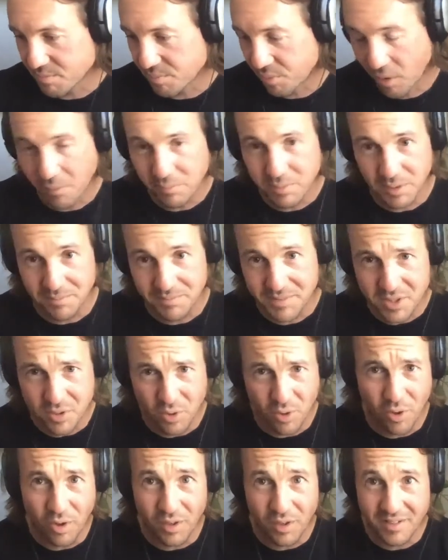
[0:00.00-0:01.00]
problems
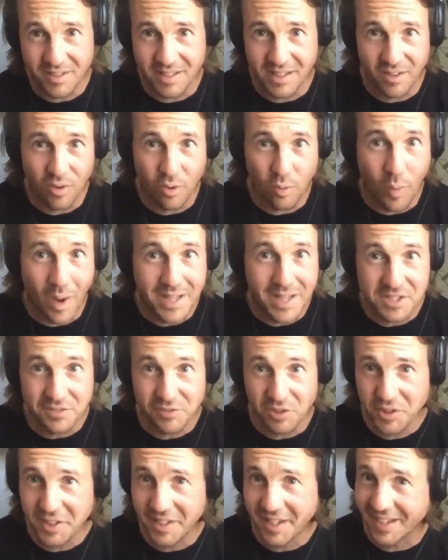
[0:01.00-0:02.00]
or or ways of
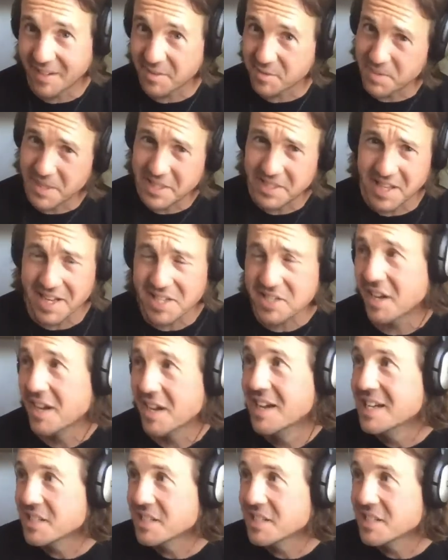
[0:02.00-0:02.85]
looking at it. It's a big danger.